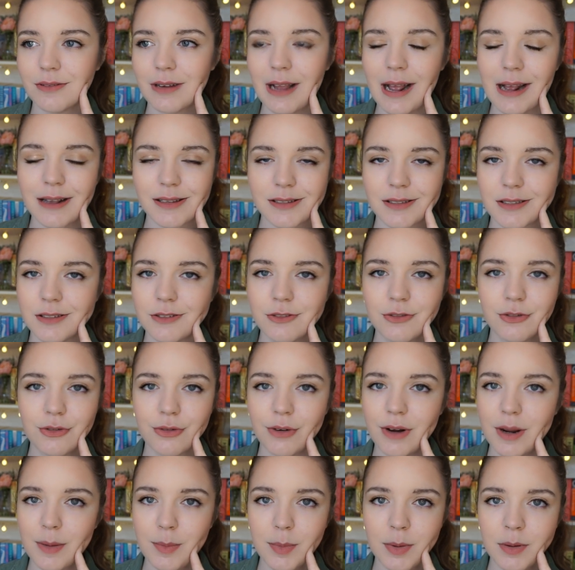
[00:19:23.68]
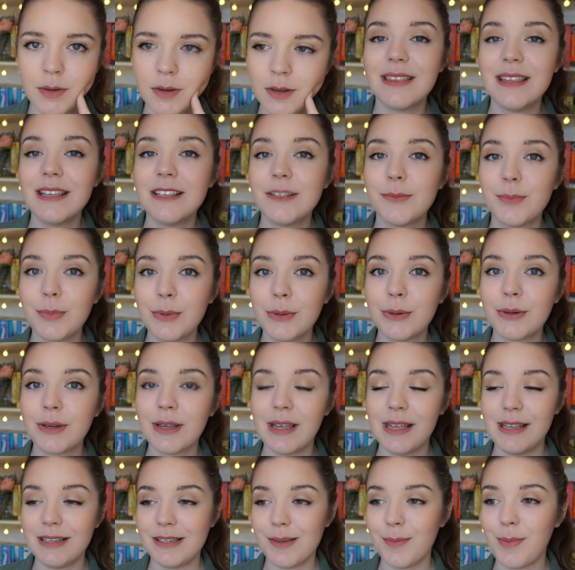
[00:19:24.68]
acid trip. This book
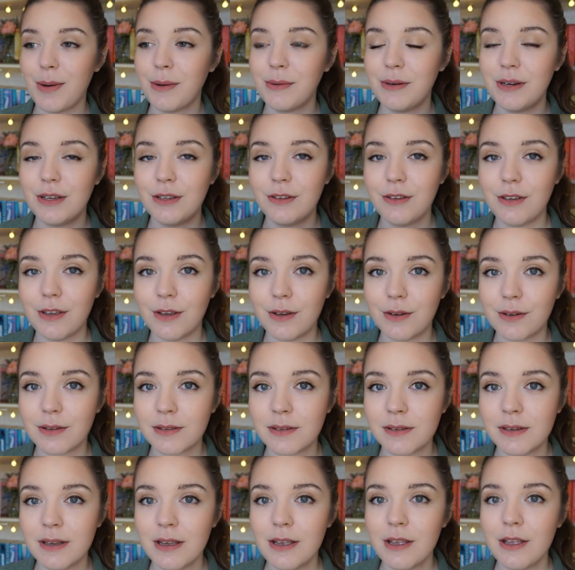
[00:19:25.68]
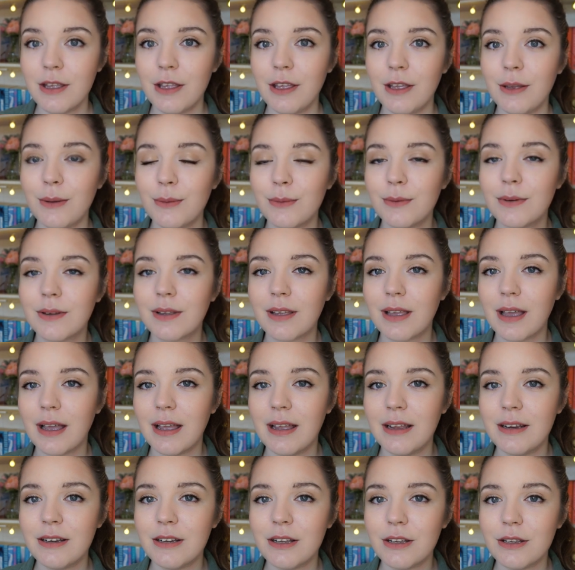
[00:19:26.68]
is about a girl who
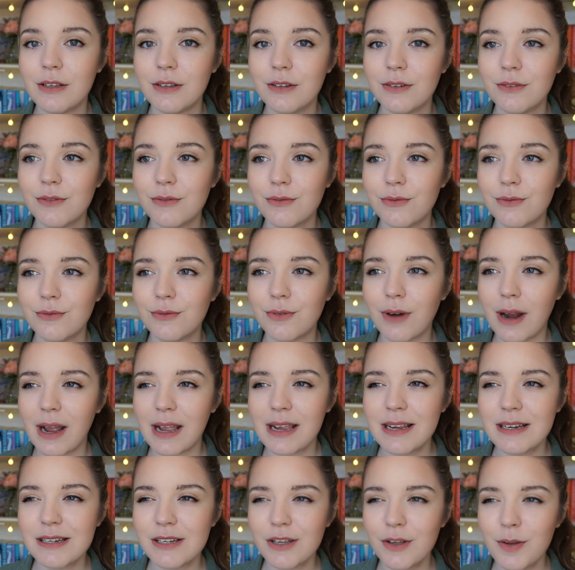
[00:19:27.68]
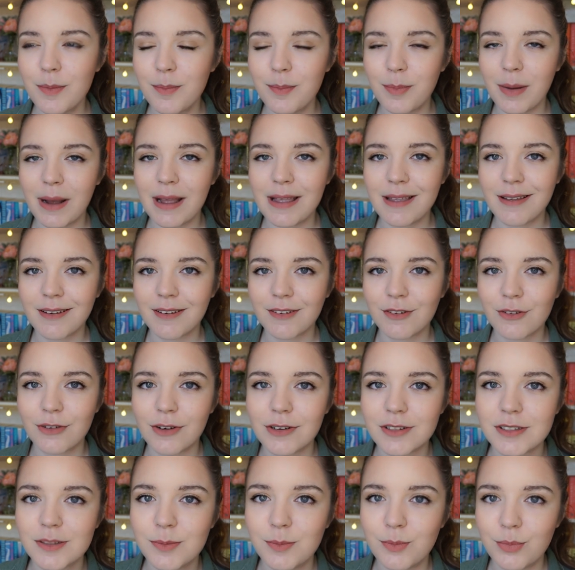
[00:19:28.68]
can ride her bike
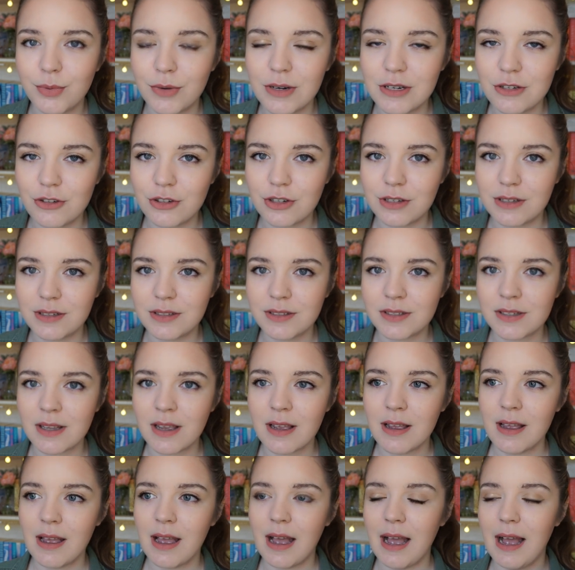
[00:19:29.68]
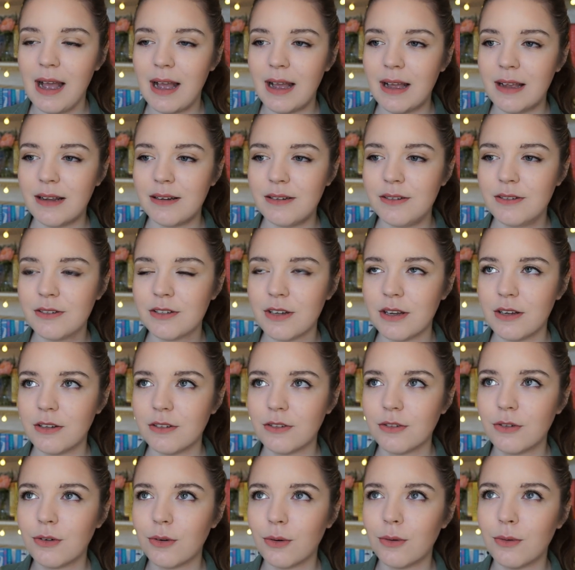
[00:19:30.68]
across bridges and
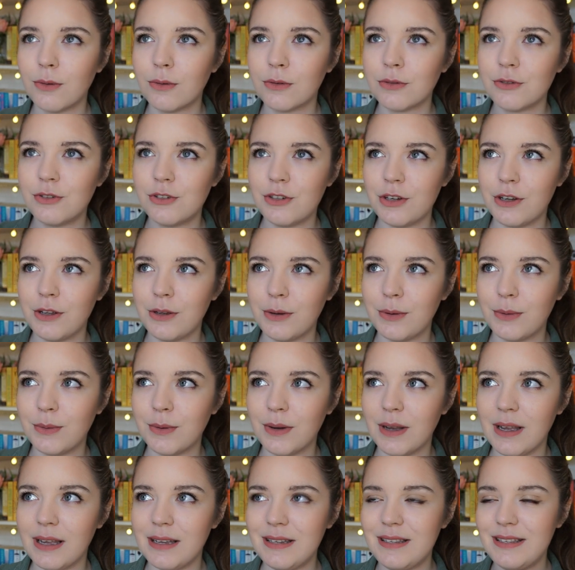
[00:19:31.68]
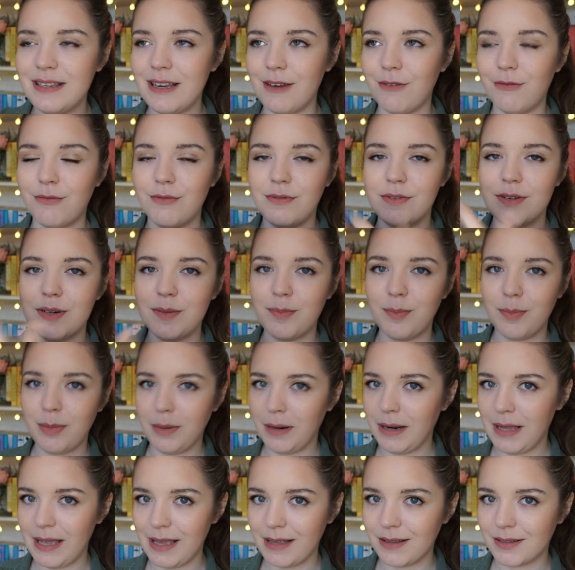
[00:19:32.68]
go to a different
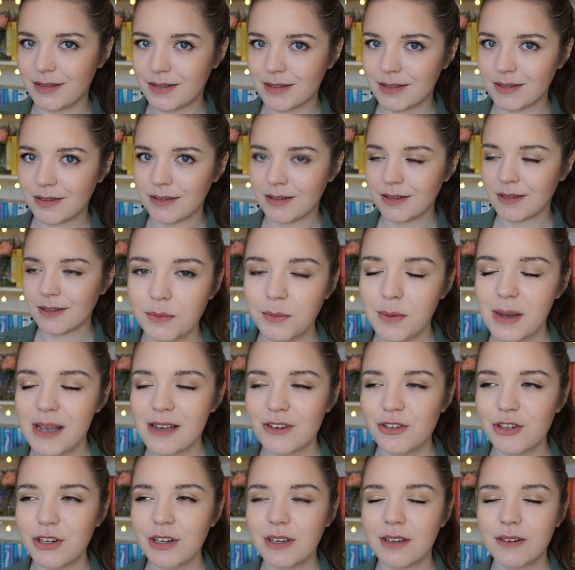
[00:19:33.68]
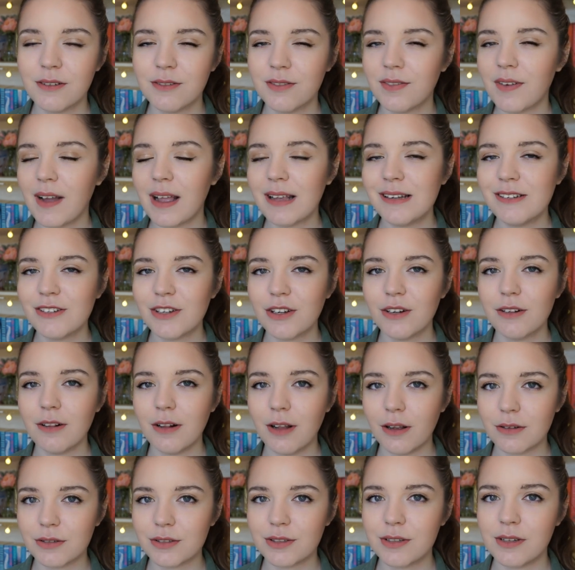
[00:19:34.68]
place where she can find
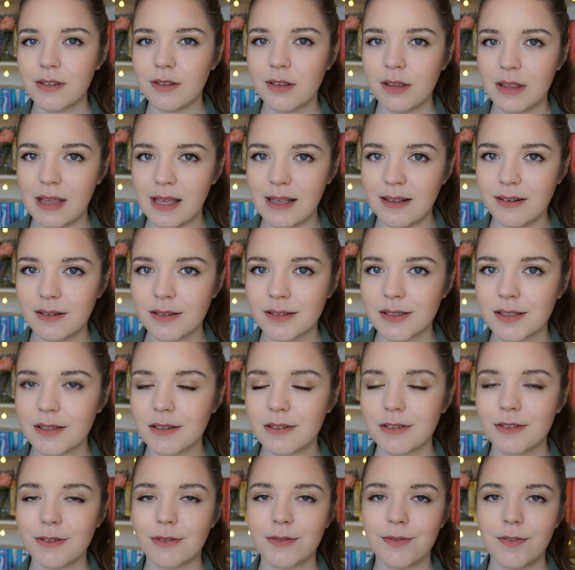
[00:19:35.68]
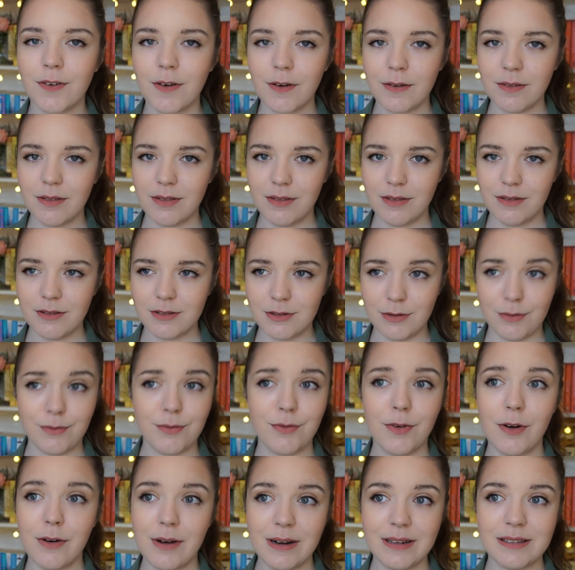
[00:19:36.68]
lost things. So for, so
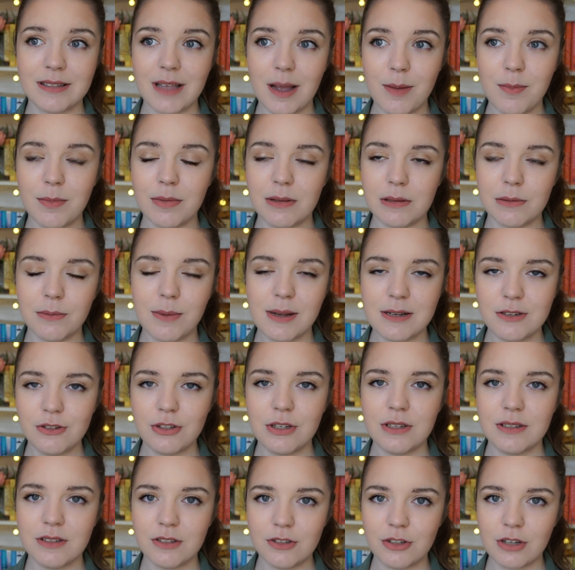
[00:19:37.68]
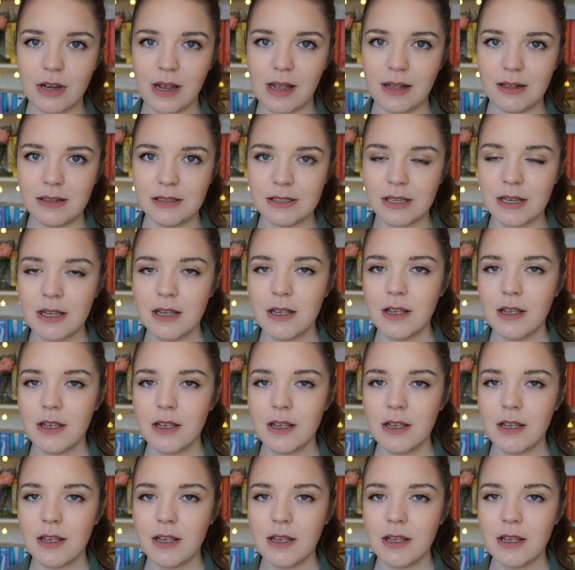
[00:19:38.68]
for example, when she's a child,